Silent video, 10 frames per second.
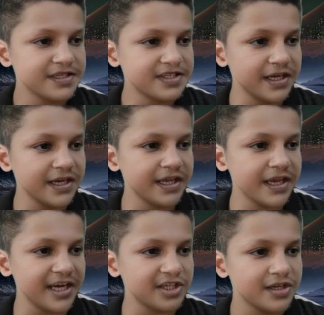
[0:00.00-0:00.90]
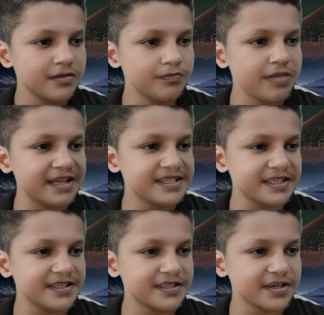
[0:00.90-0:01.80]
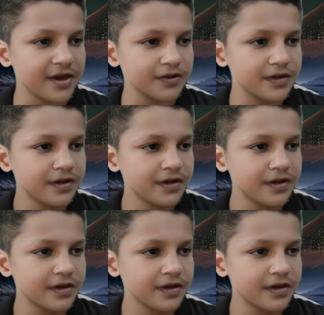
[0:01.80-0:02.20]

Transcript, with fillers: stealing Kate Blanchett's crown.